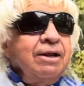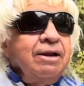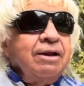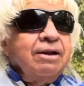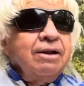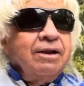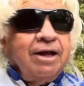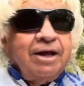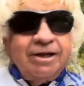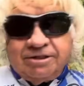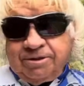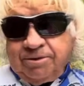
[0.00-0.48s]

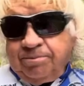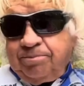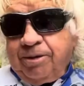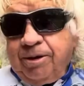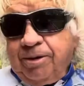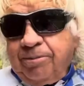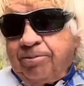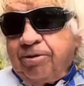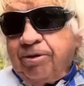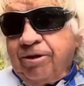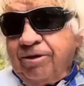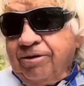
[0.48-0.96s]
Lots of
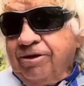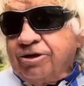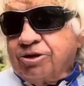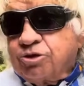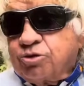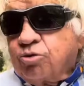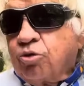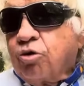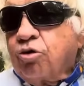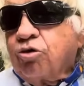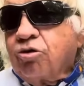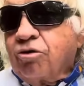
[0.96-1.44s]
people in
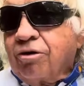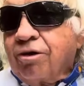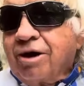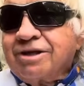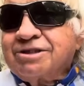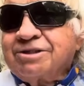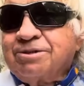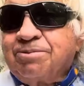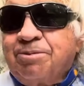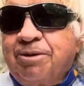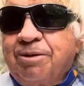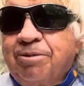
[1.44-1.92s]
this world,
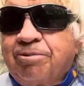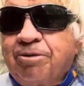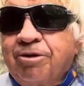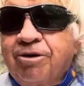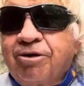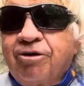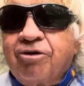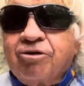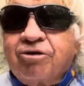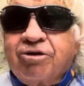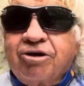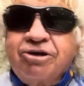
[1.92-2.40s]
lots of people
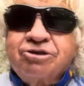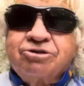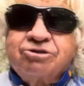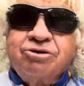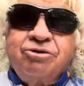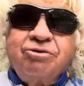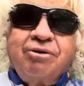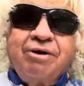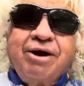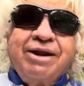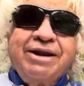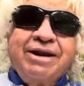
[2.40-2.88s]
in our
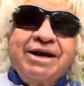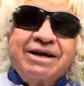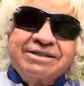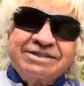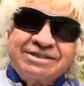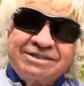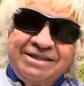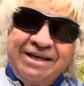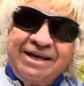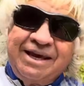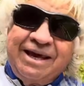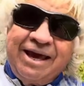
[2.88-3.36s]
country right now
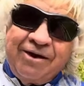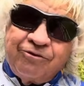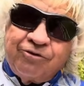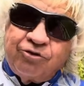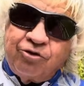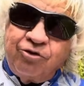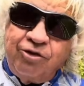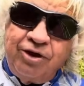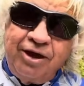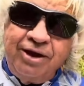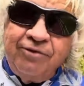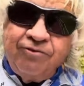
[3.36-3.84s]
seek
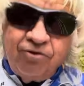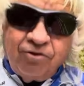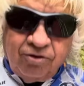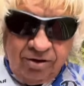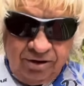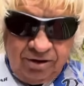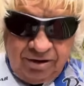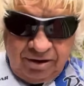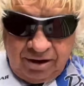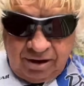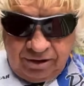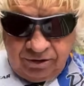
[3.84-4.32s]
after evil
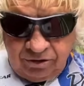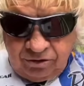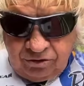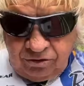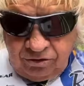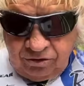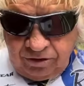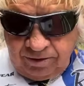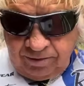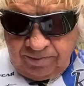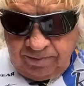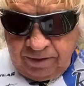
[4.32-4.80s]
and not
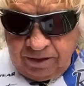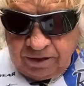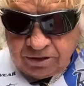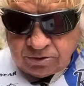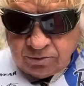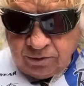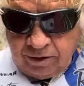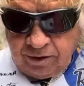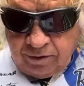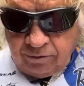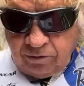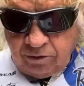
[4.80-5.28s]
good. Here's
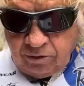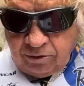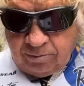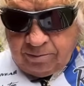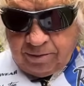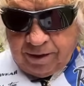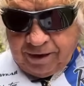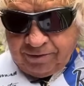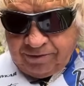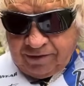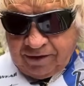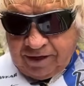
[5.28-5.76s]
what I wrote
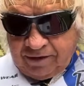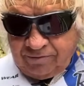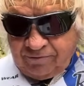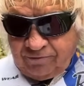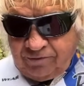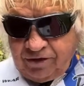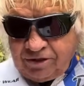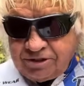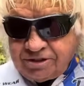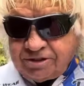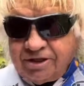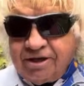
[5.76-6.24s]
about that.
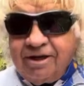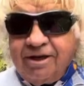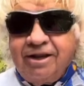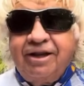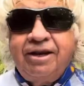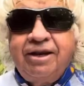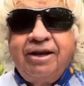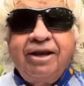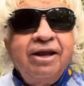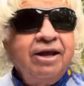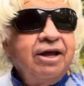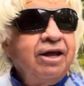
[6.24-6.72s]

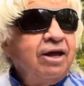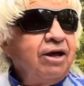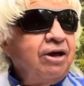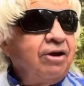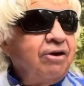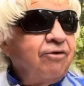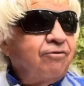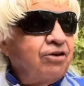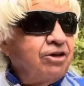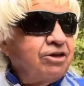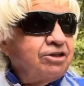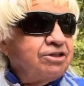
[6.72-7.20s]
Fishing,
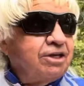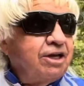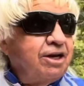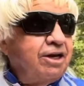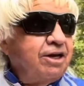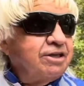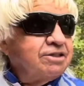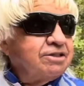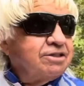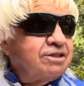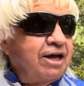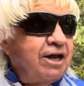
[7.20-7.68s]
fishing
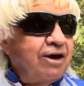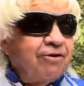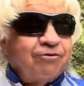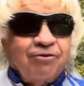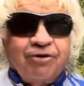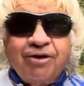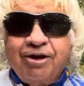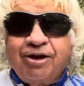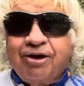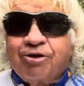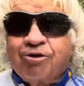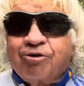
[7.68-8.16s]
is
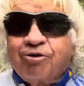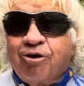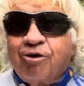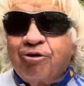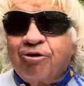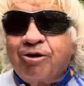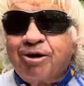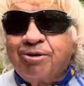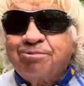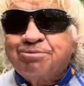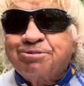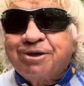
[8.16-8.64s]
definitely a
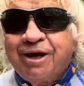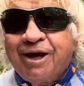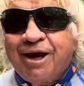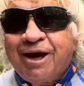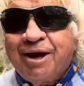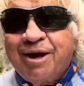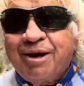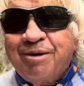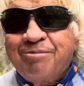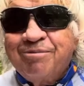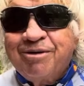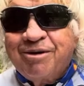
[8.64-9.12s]
grown-up's
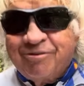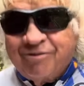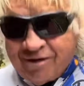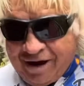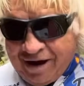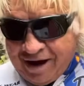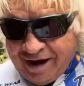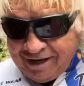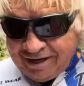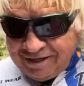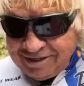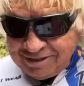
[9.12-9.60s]
game of
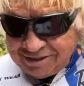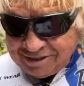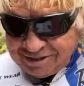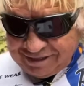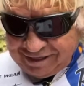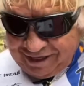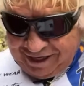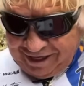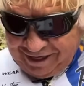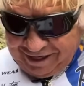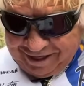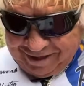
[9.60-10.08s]
hide and
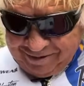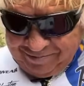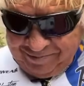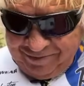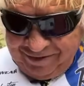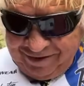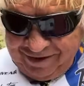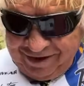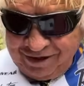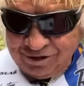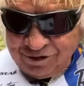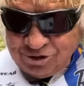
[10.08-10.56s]
seek.
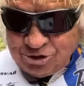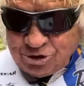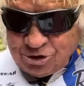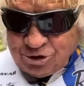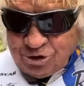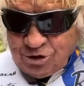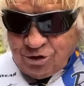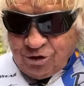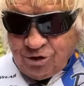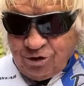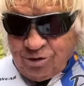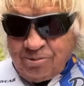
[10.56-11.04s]

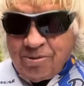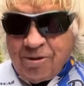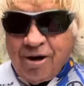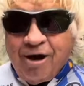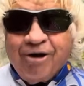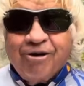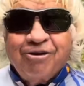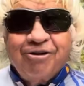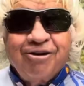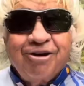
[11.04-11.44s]
Sure, modern